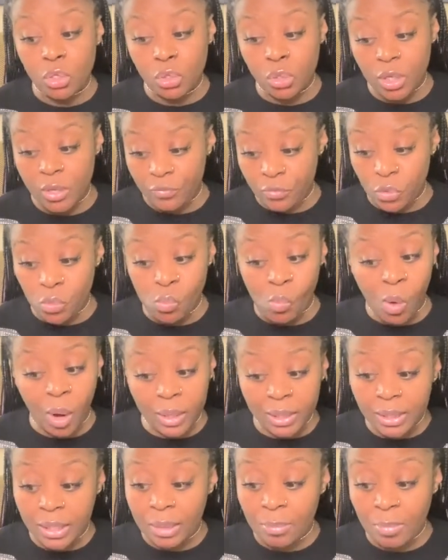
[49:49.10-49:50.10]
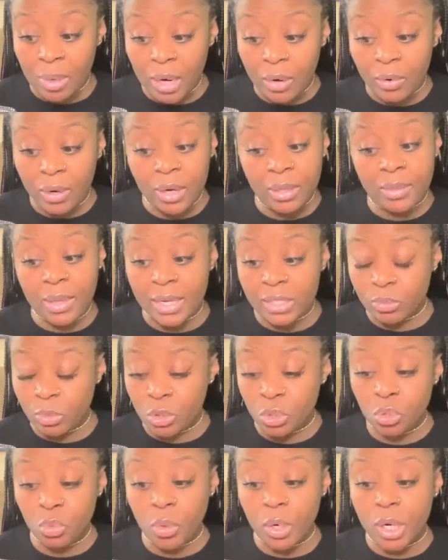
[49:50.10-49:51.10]
if you want to get married and that's what
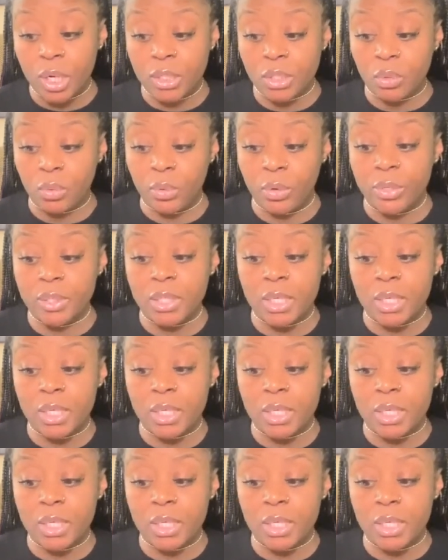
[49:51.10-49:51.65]
you're working towards,